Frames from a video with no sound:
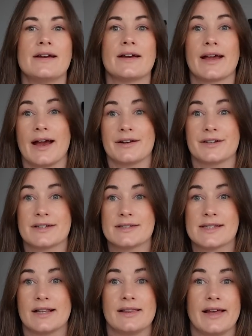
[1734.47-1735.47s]
cardigan
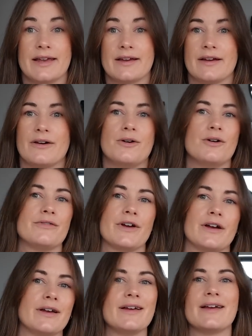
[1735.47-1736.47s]
to layer
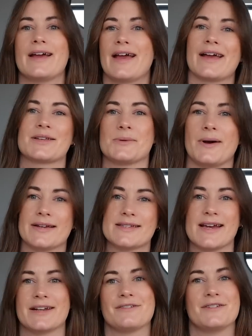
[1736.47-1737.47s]
over
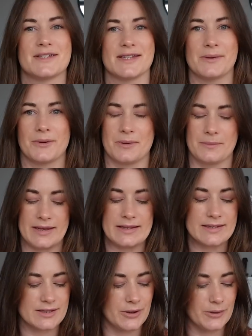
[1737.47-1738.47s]
XYZ, if you see what I
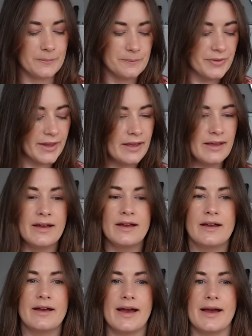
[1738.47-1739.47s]
mean. So
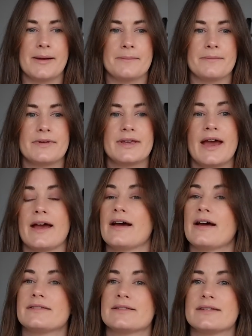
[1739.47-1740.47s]

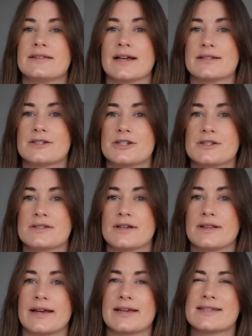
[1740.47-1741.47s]
yeah, that's just
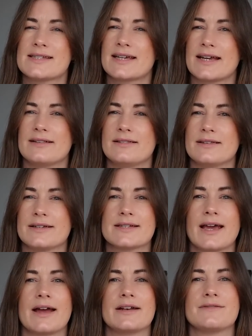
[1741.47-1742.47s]
like a skill that's
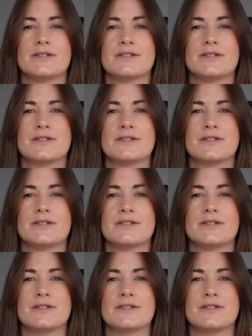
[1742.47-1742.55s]
kind of